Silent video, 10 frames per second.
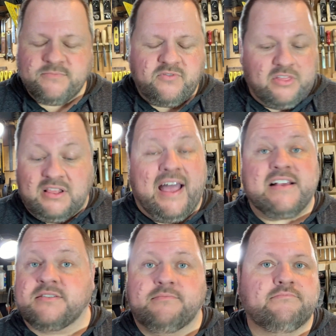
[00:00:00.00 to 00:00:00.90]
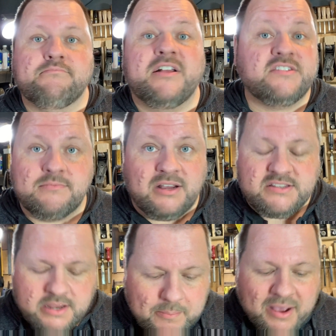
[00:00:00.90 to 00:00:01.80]
for the last months and
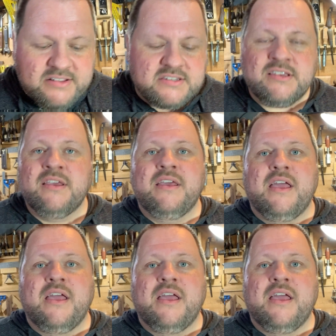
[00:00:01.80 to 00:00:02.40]
months and months.